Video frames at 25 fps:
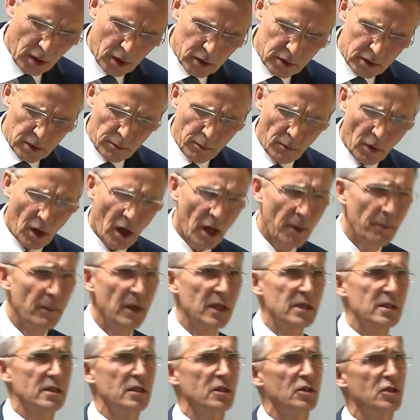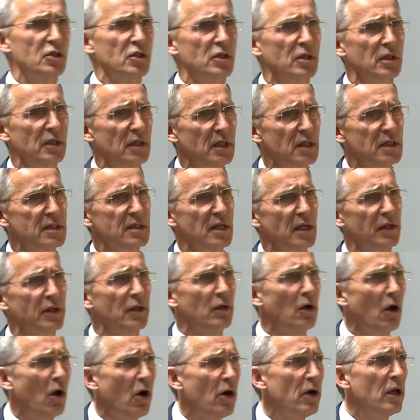So my message is that
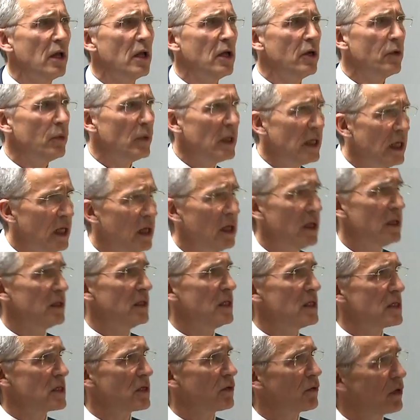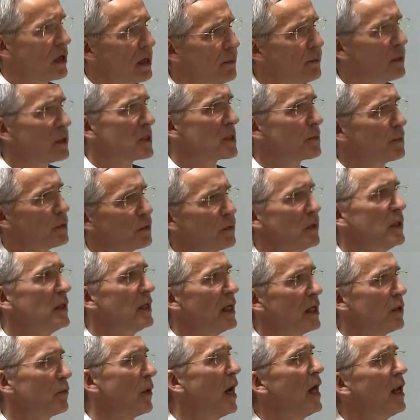there are real disagreements between
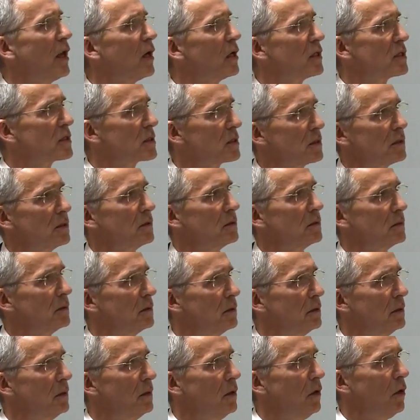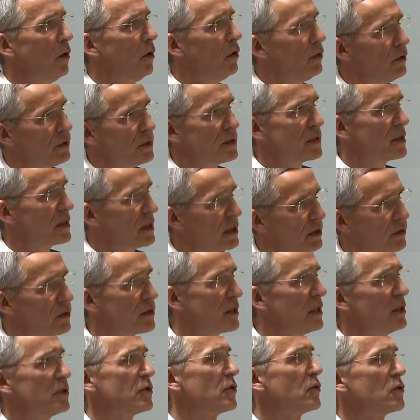NATO allies on serious
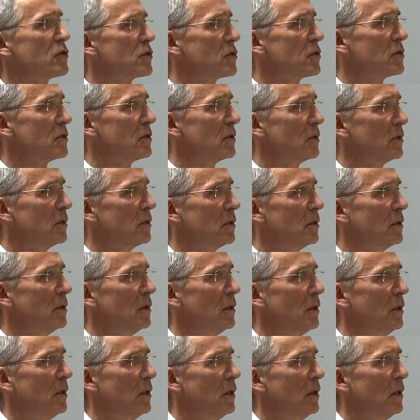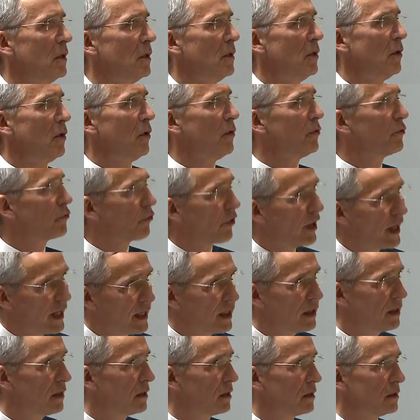issues, on
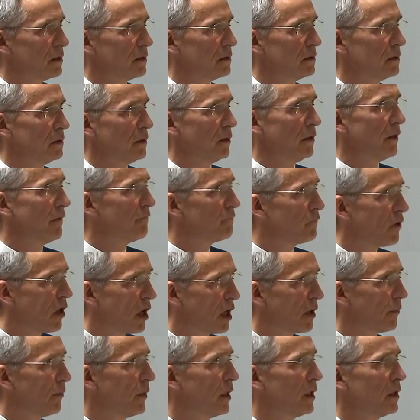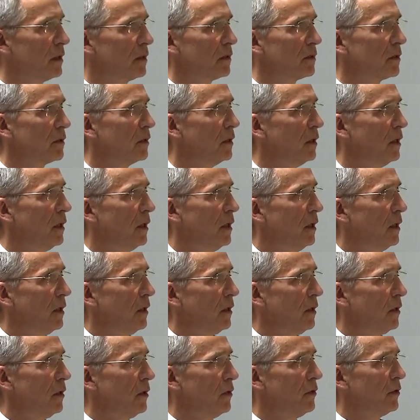trade, on environment,
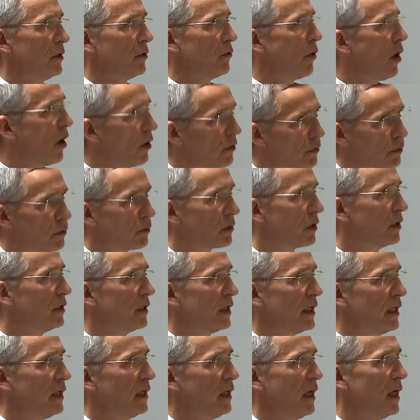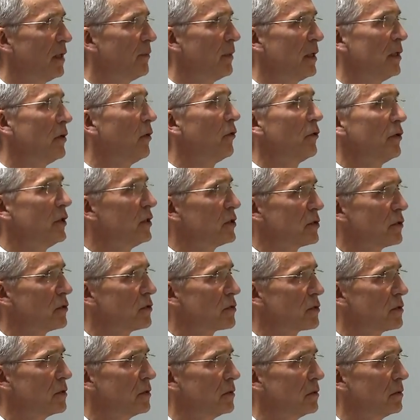on the Iran nuclear deal, and many other
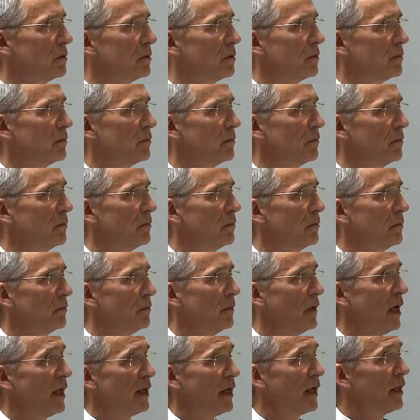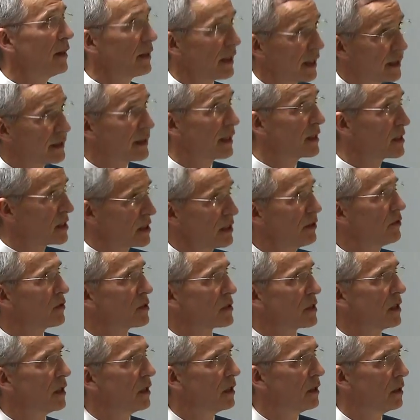issues. And I take that
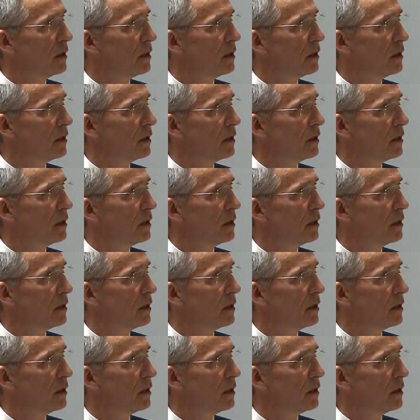seriously.